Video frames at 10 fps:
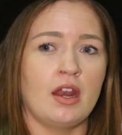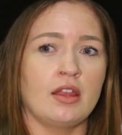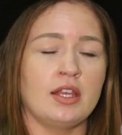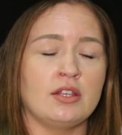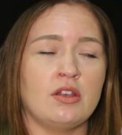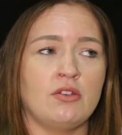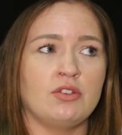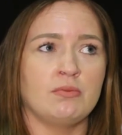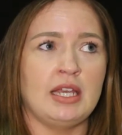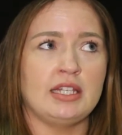And I think
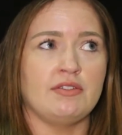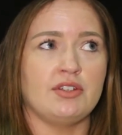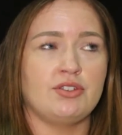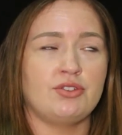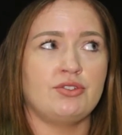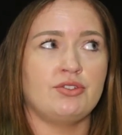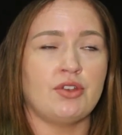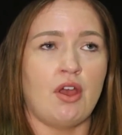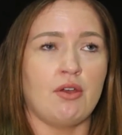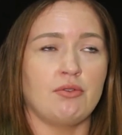social media is
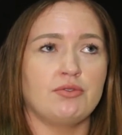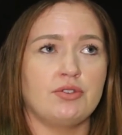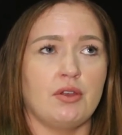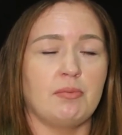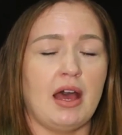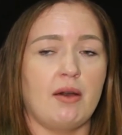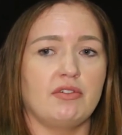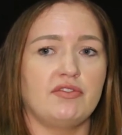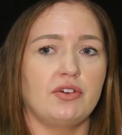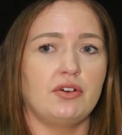so, so
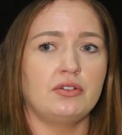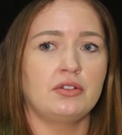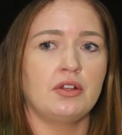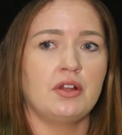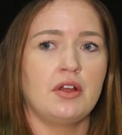powerful